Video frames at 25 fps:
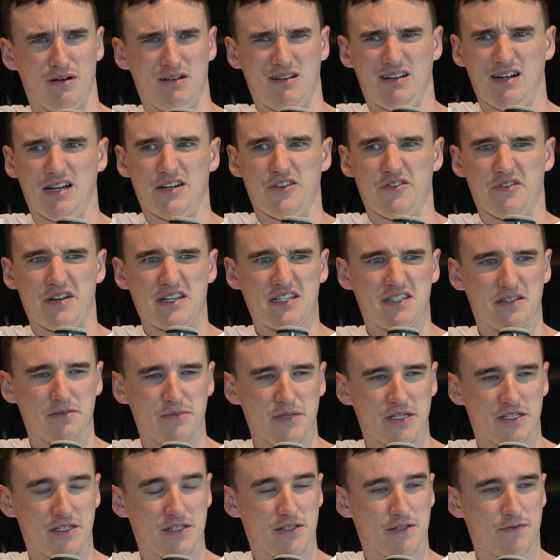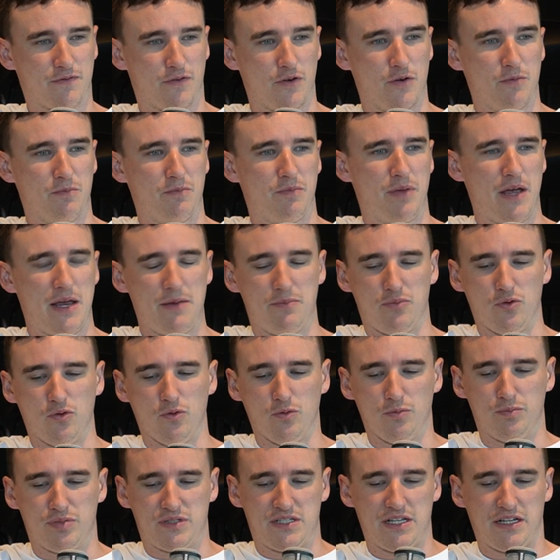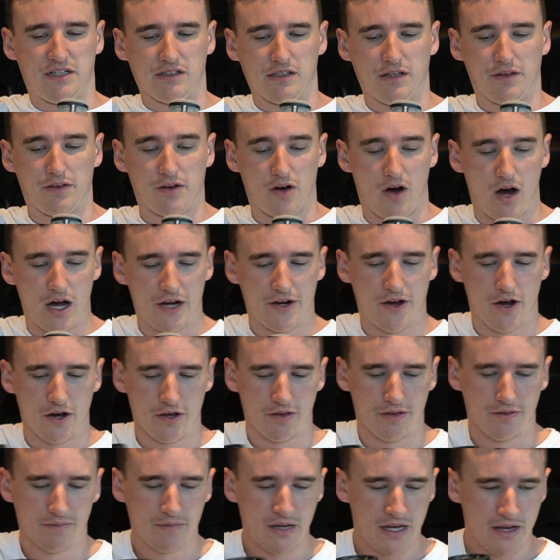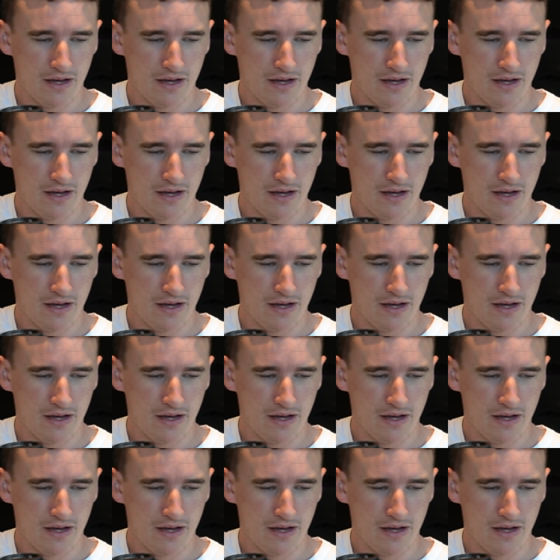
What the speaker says: underestimates from people, particularly that I know,